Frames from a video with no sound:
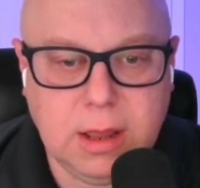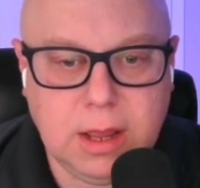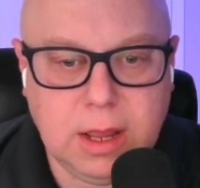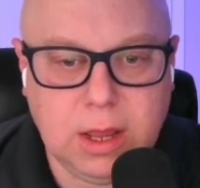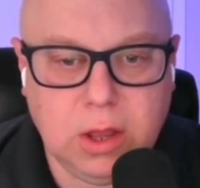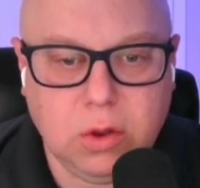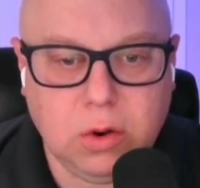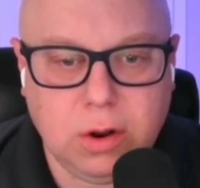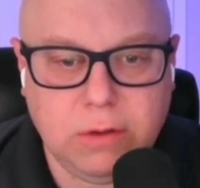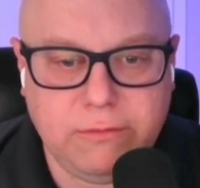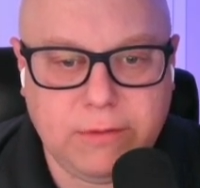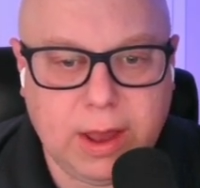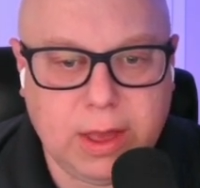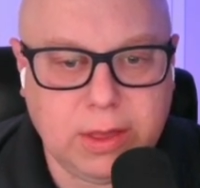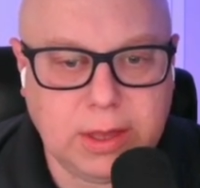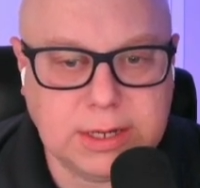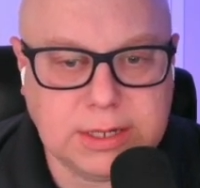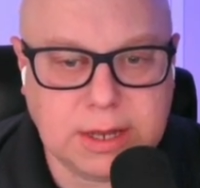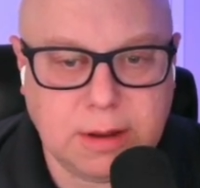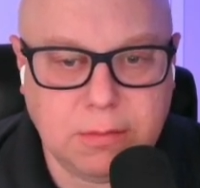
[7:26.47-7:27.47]
Illinois
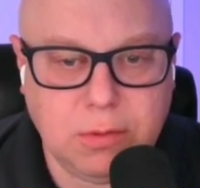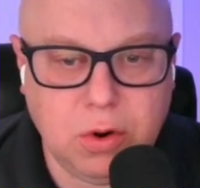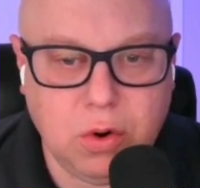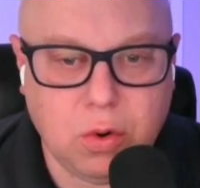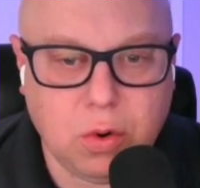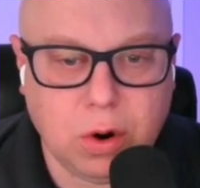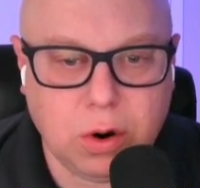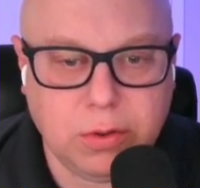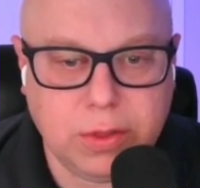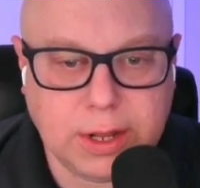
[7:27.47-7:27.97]
Valley's up north.